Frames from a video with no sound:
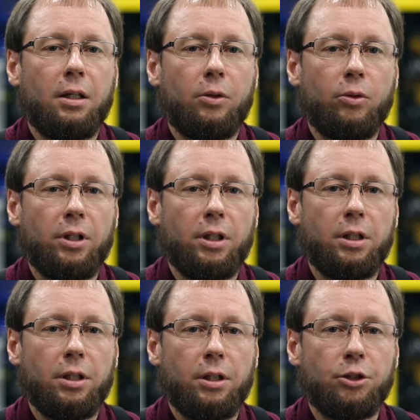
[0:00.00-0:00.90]

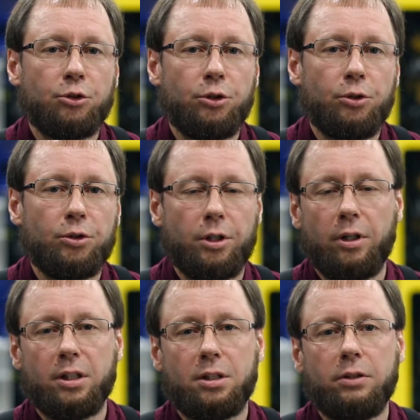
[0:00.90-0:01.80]
we introduced our
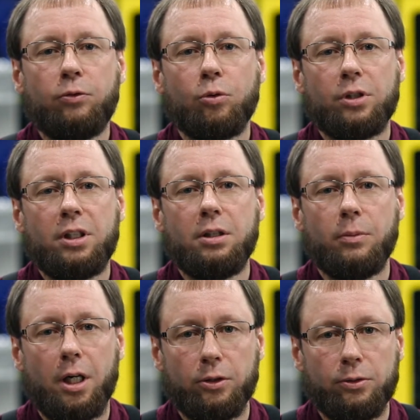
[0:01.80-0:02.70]
SC14
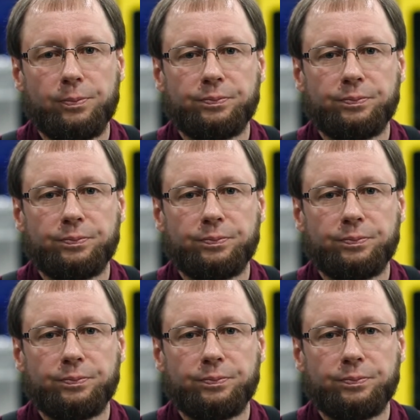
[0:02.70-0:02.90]
model.